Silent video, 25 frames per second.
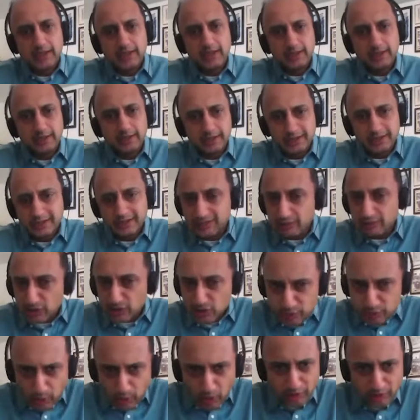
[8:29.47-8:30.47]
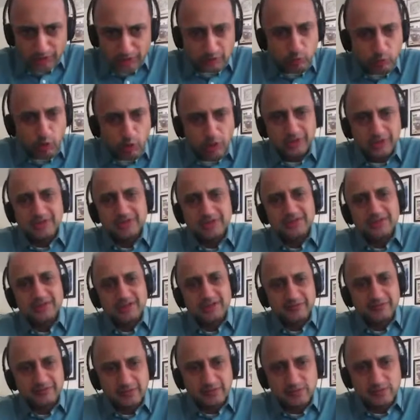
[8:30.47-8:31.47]
Uh, in response, what did the
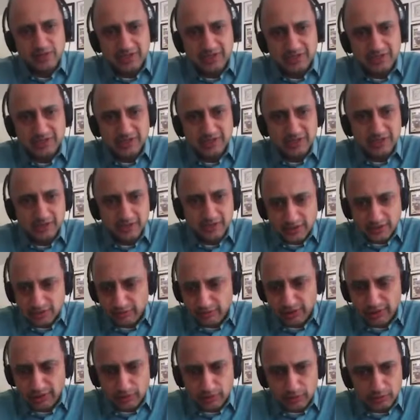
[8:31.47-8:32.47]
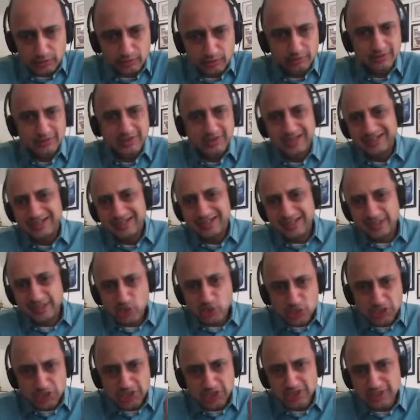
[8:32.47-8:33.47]
FMCG industry do? An
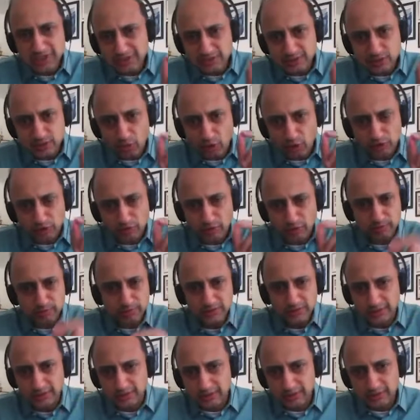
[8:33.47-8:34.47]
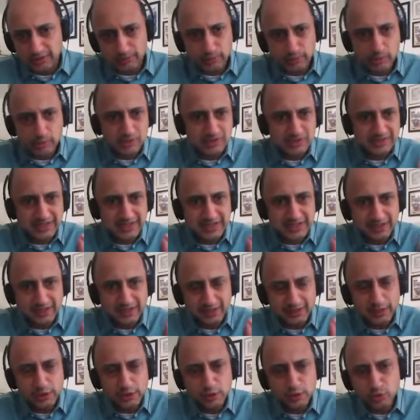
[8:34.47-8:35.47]
ingenious entrepreneur put
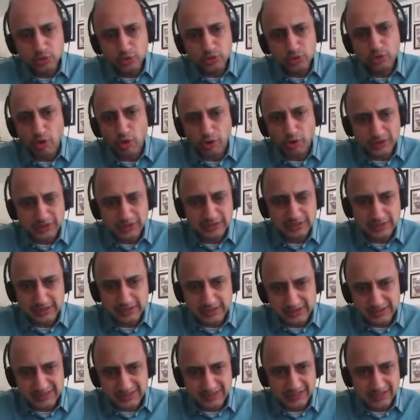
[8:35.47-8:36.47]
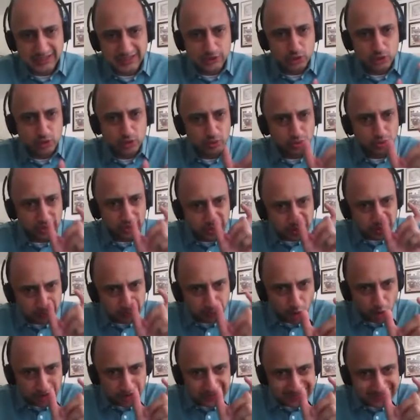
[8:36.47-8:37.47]
single use quantities into a
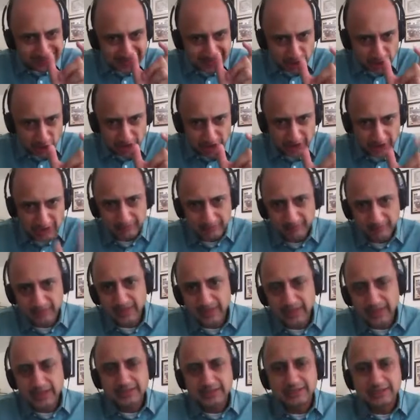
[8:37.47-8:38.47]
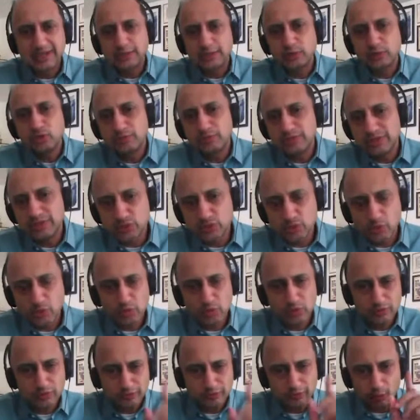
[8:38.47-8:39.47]
small sachet that could be
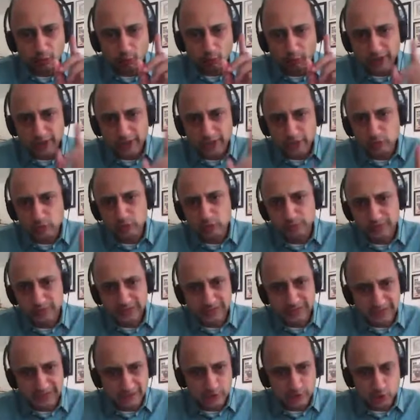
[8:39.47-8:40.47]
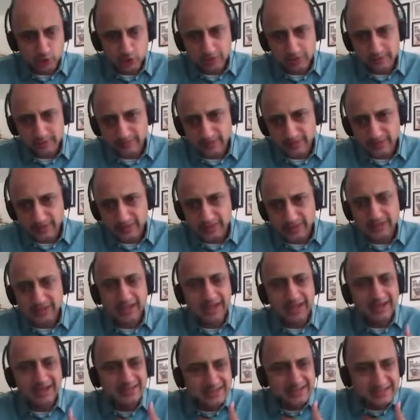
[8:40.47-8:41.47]
sold for one rupee each.
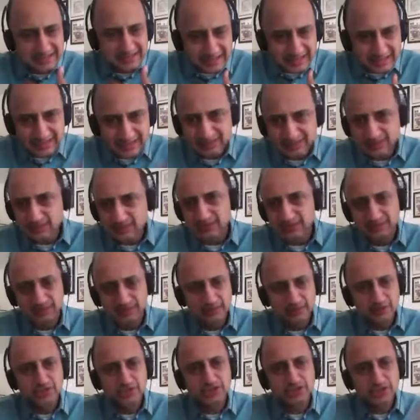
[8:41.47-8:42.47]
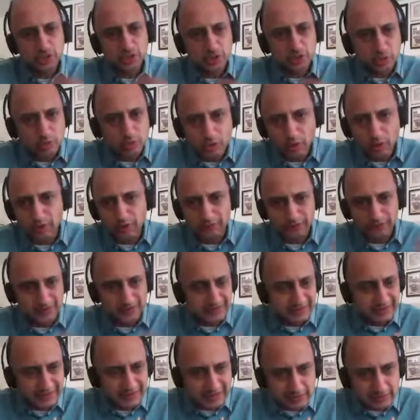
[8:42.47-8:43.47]
And the sales just took off.
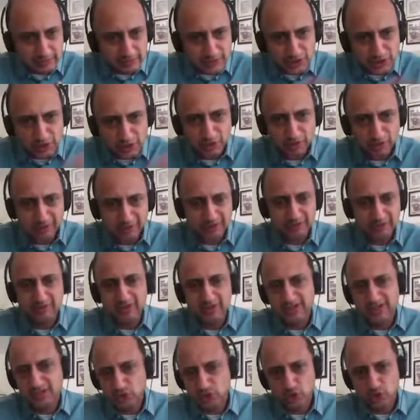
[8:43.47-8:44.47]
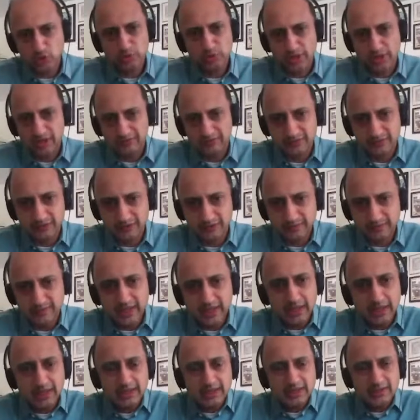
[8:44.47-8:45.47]
They had a meteoric rise soon after.
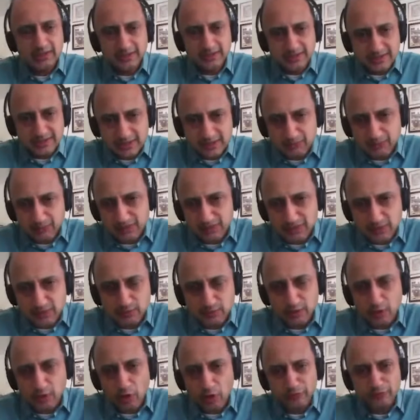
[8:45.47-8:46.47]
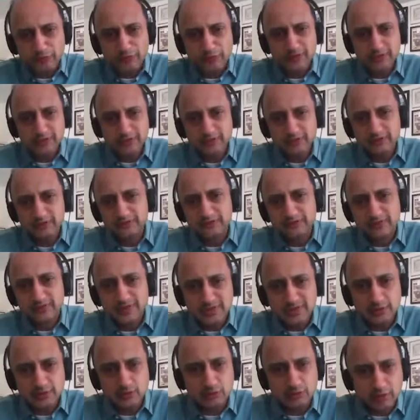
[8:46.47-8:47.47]
Customers were offered a
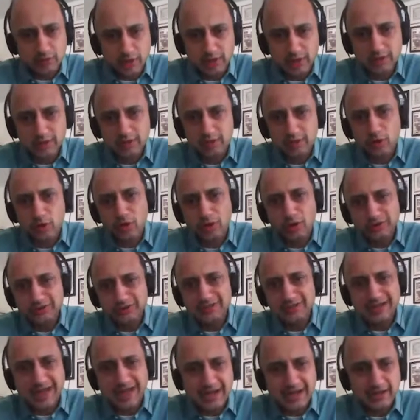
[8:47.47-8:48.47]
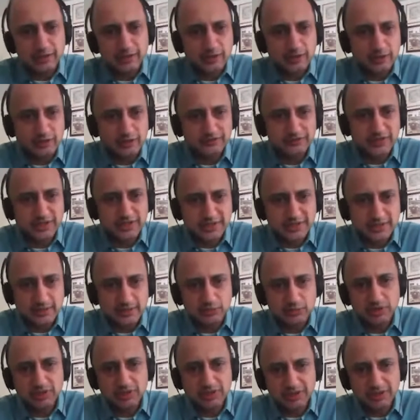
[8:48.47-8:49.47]
first rung on the ladder of
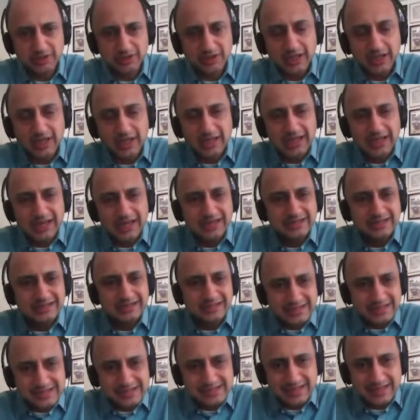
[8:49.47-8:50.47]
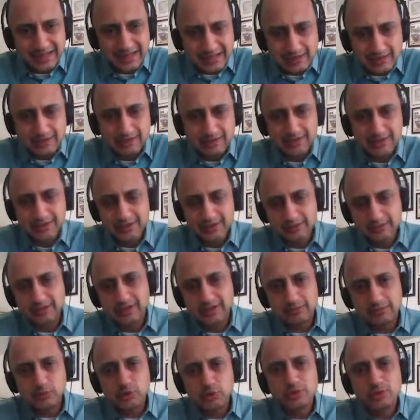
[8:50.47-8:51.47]
consumption, and this encouraged
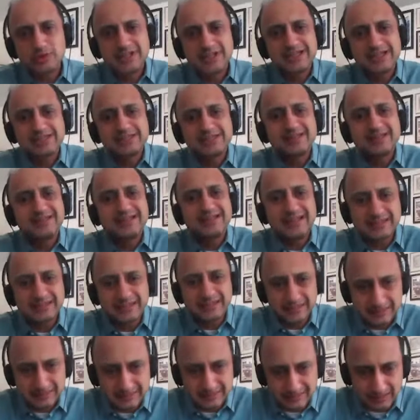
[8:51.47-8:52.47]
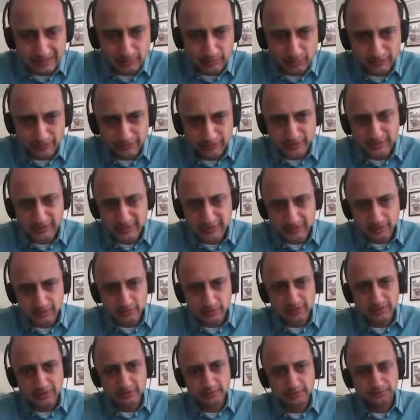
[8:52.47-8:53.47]
them to take the next step of
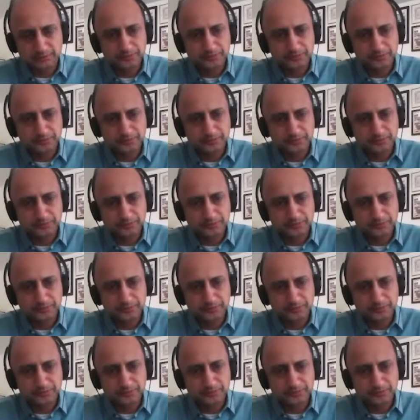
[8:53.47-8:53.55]
consumption.